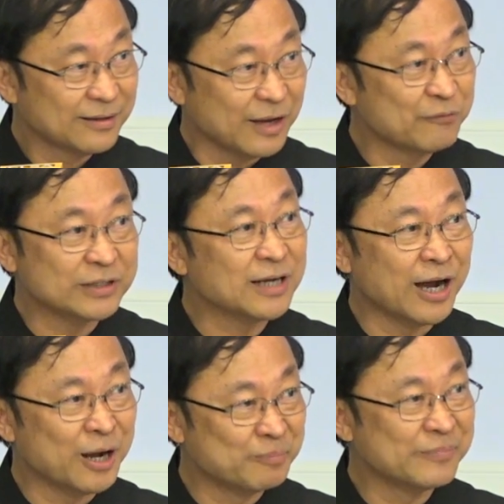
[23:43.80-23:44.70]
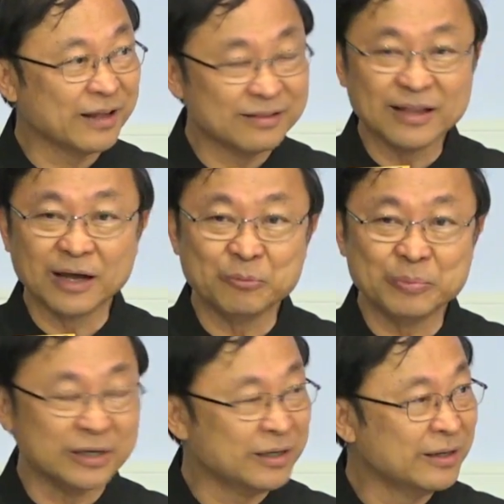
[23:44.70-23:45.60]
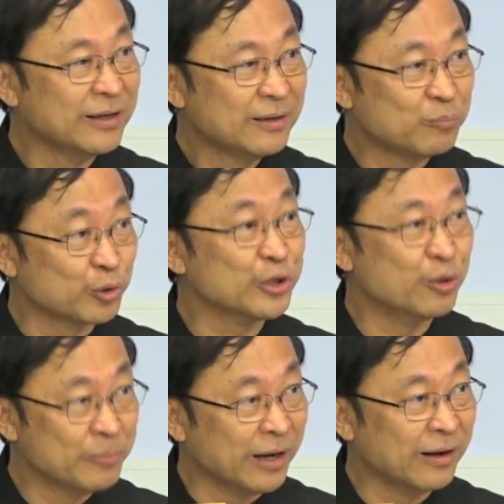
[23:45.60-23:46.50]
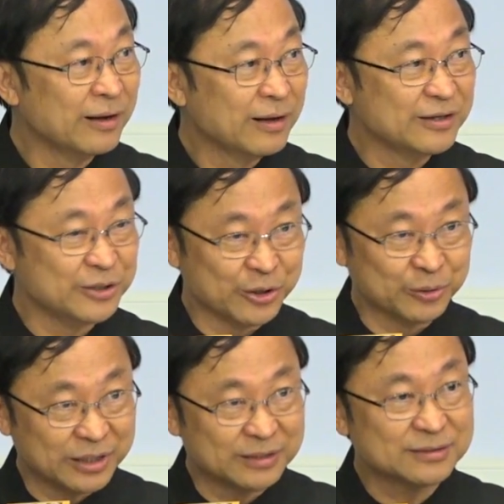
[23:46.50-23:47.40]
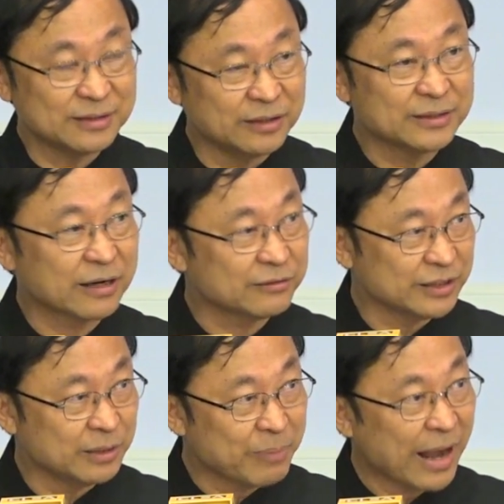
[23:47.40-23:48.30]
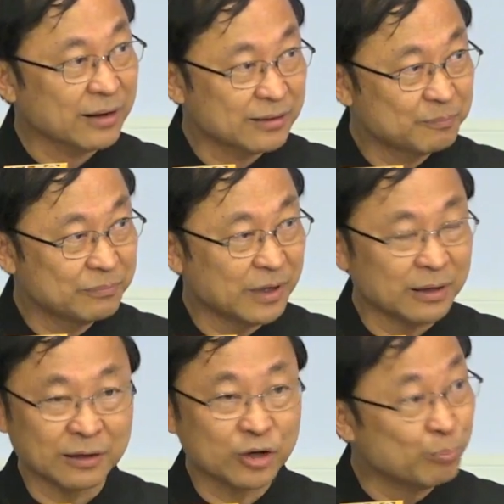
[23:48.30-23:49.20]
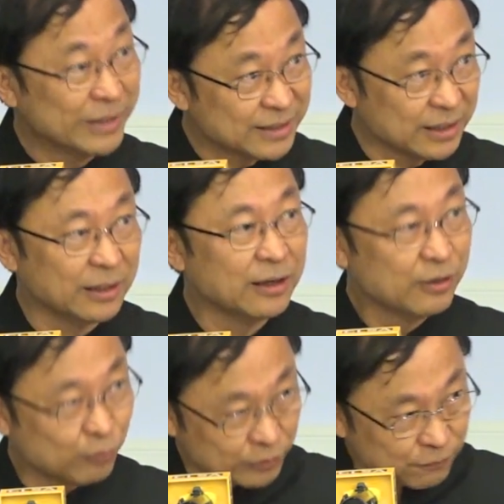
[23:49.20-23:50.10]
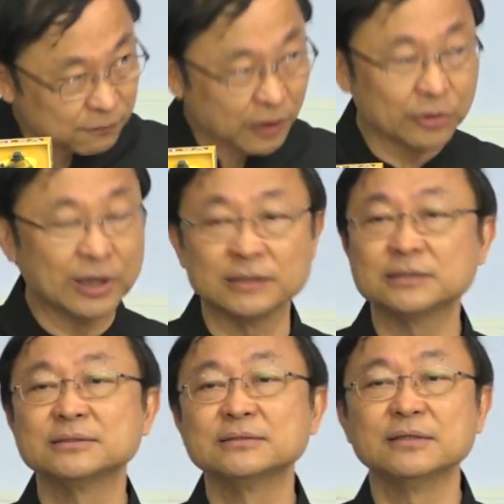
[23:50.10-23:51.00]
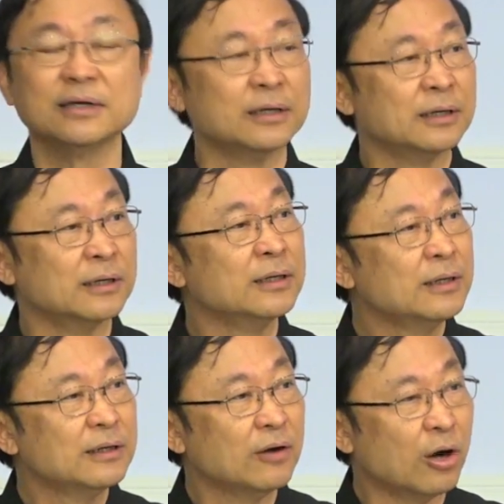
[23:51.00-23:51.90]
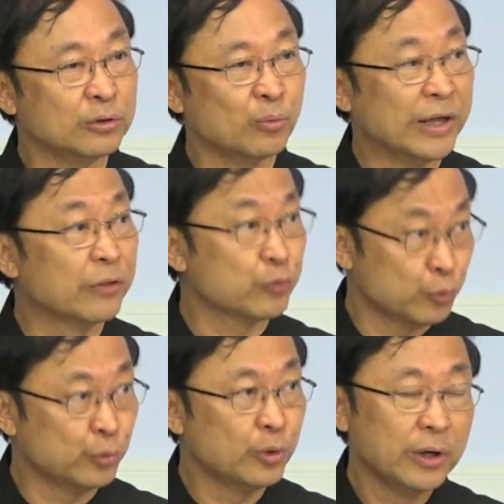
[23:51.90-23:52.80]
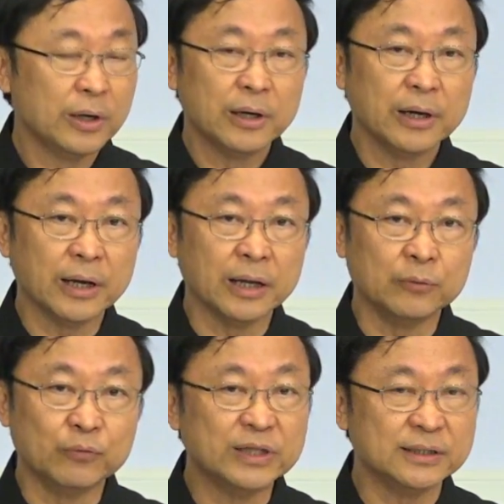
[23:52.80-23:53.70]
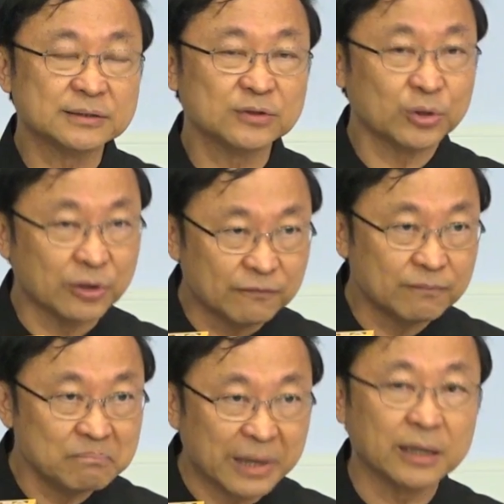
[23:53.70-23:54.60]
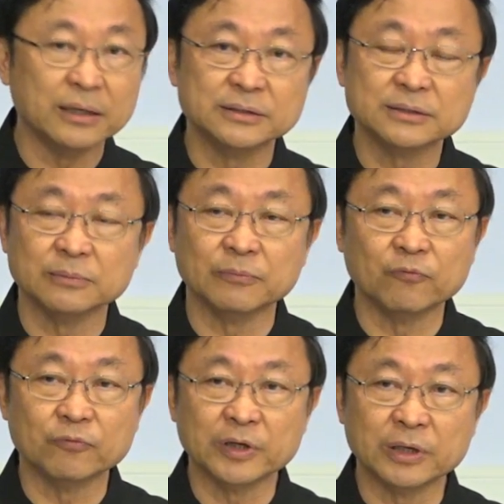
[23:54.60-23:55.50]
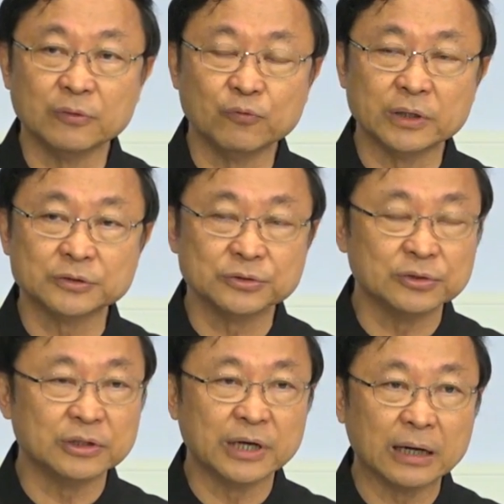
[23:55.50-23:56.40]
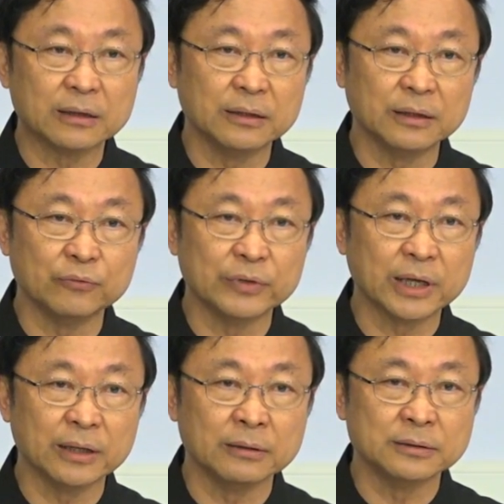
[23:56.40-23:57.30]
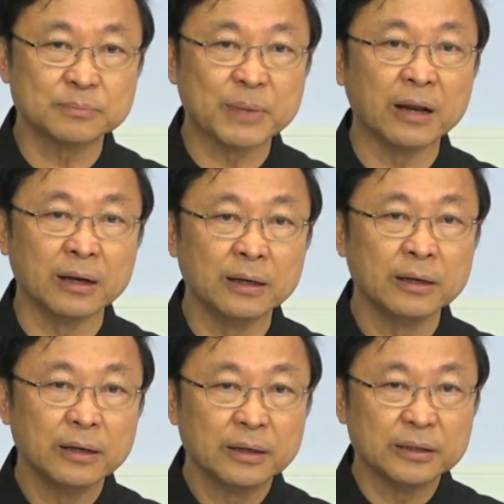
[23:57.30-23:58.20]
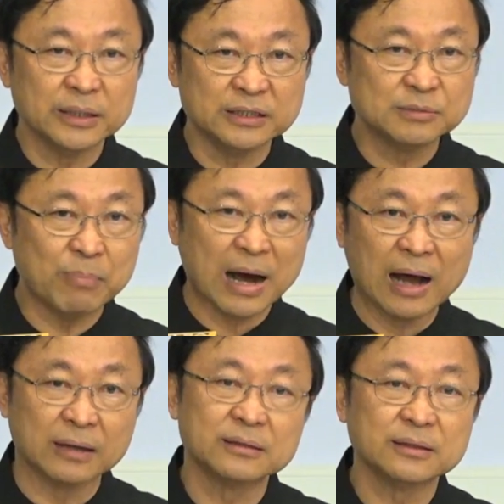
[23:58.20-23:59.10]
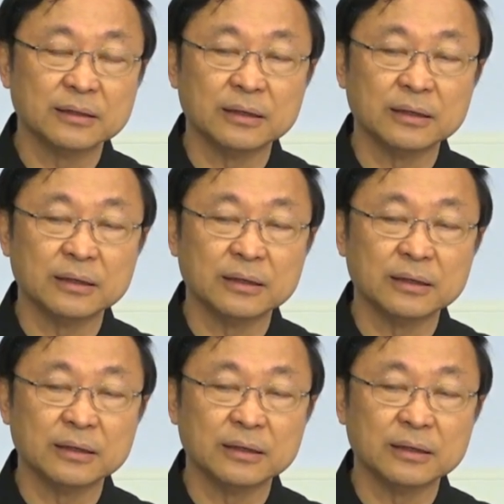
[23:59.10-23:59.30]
Every time that there will be procurement, this integrity pact committee would follow us all the way through. And with this sort of mechanism, we are sure that we can spend each baht